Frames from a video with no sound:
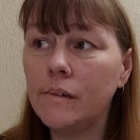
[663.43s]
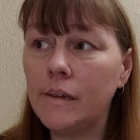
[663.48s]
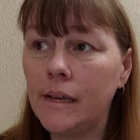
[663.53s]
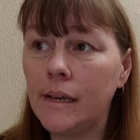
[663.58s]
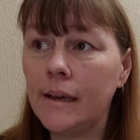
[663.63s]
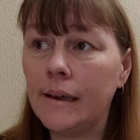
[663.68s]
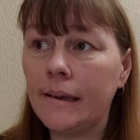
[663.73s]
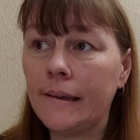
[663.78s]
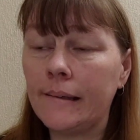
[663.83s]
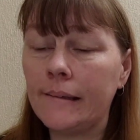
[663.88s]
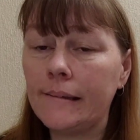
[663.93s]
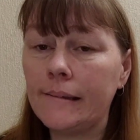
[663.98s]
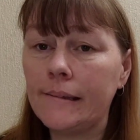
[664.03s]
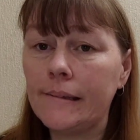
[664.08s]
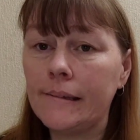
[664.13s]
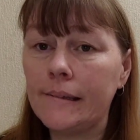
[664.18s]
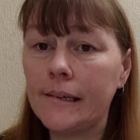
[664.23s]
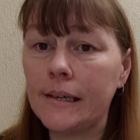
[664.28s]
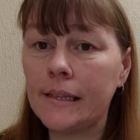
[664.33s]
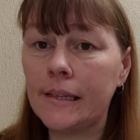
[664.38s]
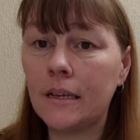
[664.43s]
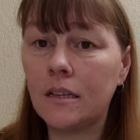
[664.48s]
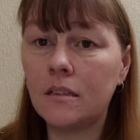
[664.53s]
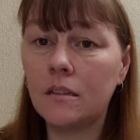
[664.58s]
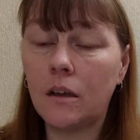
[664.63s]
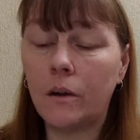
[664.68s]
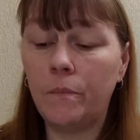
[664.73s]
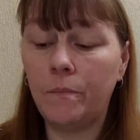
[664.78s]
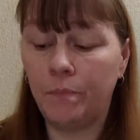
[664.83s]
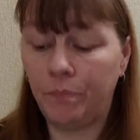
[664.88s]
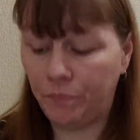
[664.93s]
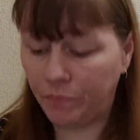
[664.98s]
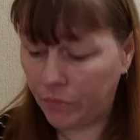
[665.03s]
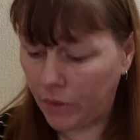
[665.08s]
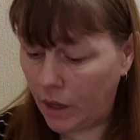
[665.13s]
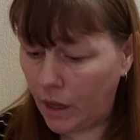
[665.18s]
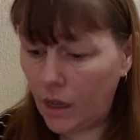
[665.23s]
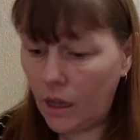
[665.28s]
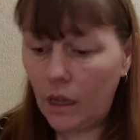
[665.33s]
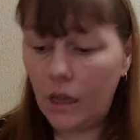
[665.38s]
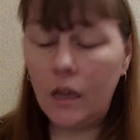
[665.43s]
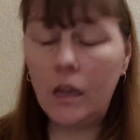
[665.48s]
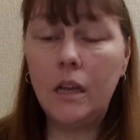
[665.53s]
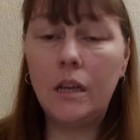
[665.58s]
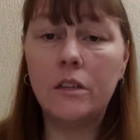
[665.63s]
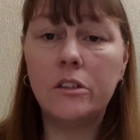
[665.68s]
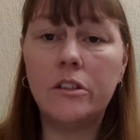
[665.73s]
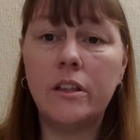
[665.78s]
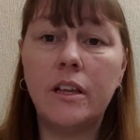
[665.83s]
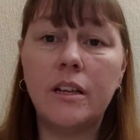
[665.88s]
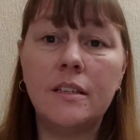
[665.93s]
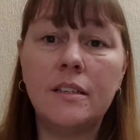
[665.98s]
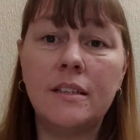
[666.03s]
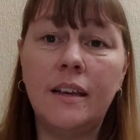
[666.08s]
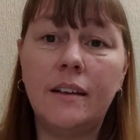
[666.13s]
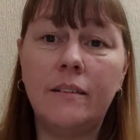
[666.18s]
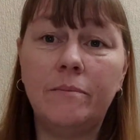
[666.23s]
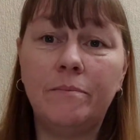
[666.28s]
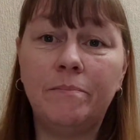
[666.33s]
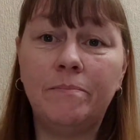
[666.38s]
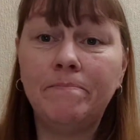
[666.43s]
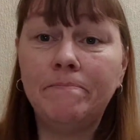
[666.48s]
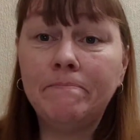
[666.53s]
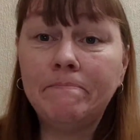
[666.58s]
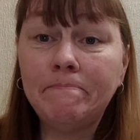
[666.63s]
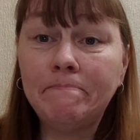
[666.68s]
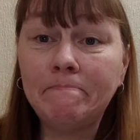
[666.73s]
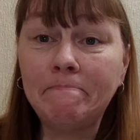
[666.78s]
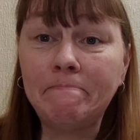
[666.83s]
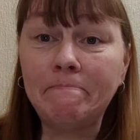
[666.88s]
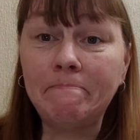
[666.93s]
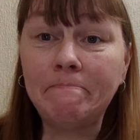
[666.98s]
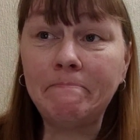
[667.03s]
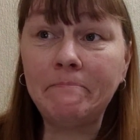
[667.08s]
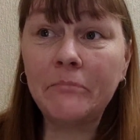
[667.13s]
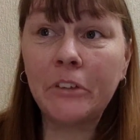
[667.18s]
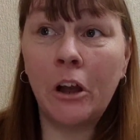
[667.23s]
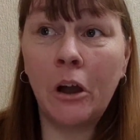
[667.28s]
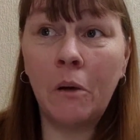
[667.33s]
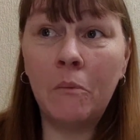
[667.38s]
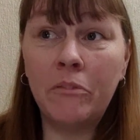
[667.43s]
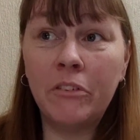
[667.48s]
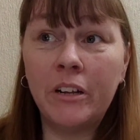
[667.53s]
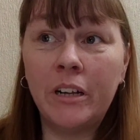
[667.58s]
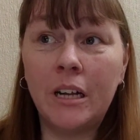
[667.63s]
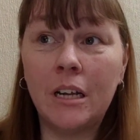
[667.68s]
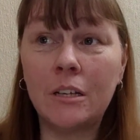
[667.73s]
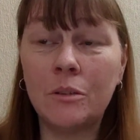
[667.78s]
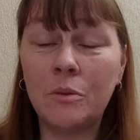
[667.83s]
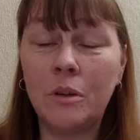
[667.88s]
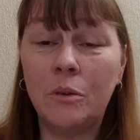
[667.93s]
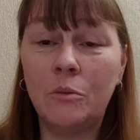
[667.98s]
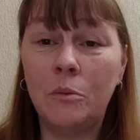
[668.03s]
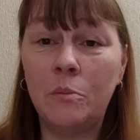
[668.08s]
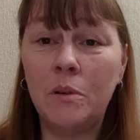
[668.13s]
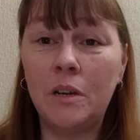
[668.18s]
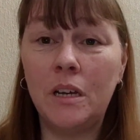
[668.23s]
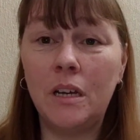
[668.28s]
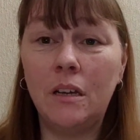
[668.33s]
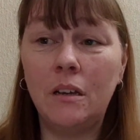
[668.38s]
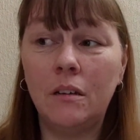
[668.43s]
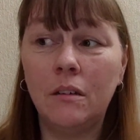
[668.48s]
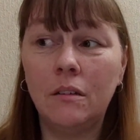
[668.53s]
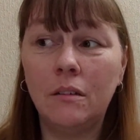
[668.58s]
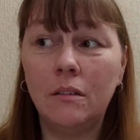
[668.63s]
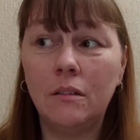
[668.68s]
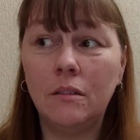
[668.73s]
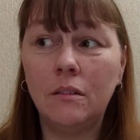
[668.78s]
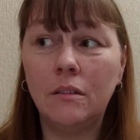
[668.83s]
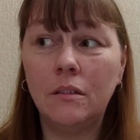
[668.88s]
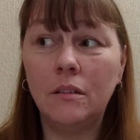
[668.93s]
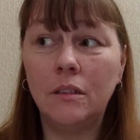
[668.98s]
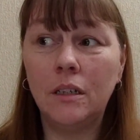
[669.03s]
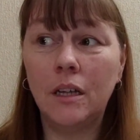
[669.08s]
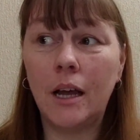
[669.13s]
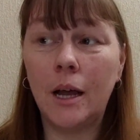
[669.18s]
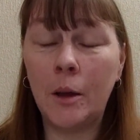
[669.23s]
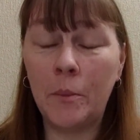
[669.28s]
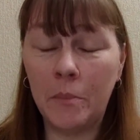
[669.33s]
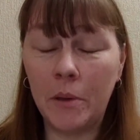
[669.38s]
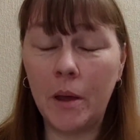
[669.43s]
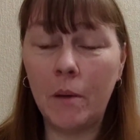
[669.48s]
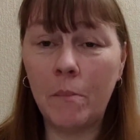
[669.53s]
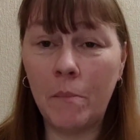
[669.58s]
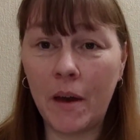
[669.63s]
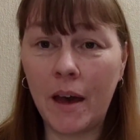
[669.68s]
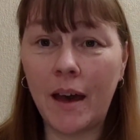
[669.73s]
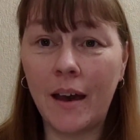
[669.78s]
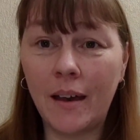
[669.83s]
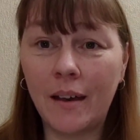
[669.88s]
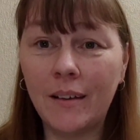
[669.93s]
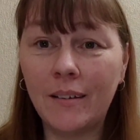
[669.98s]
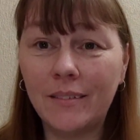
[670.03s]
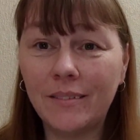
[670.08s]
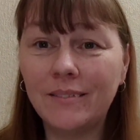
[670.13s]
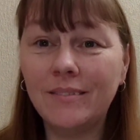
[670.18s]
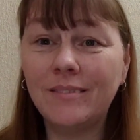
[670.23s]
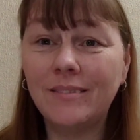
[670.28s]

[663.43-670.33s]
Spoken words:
Yeah, I think so. So that's it. Hopefully next week will be a bit better.